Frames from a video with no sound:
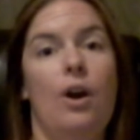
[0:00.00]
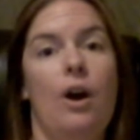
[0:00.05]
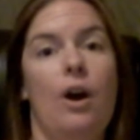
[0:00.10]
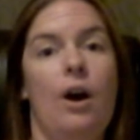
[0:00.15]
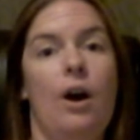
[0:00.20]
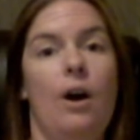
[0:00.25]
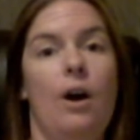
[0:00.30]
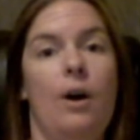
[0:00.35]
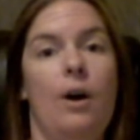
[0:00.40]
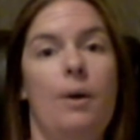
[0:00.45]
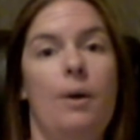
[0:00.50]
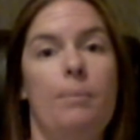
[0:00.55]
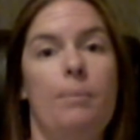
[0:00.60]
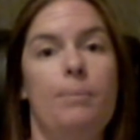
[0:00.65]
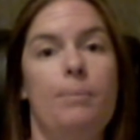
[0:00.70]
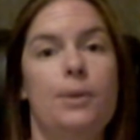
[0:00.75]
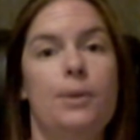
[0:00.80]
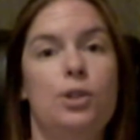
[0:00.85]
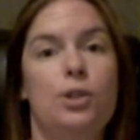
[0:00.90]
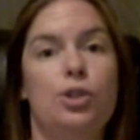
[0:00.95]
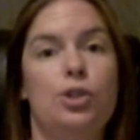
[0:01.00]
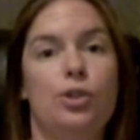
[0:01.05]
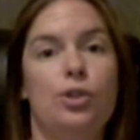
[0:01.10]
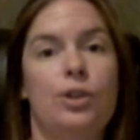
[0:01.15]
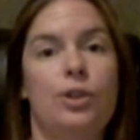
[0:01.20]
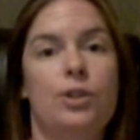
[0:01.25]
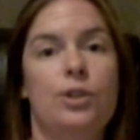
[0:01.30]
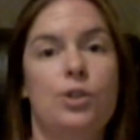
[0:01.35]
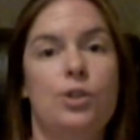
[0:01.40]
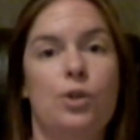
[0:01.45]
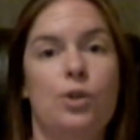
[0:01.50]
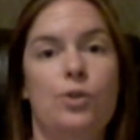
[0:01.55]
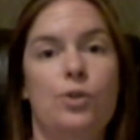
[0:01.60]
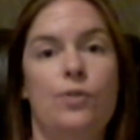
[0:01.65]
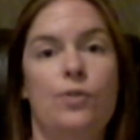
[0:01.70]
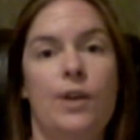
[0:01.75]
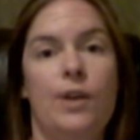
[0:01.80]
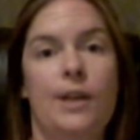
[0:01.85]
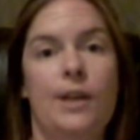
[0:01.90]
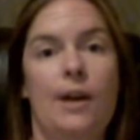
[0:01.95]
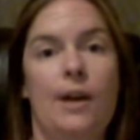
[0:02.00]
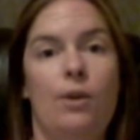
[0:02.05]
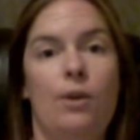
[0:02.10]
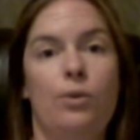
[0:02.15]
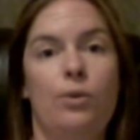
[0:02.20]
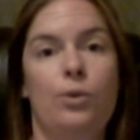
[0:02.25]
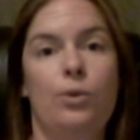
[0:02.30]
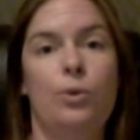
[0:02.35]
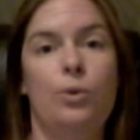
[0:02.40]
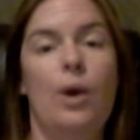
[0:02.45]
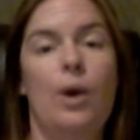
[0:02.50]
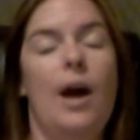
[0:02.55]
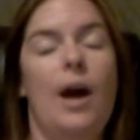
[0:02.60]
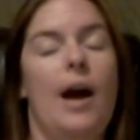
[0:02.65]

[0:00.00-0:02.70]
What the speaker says: But you're going to start to find out who.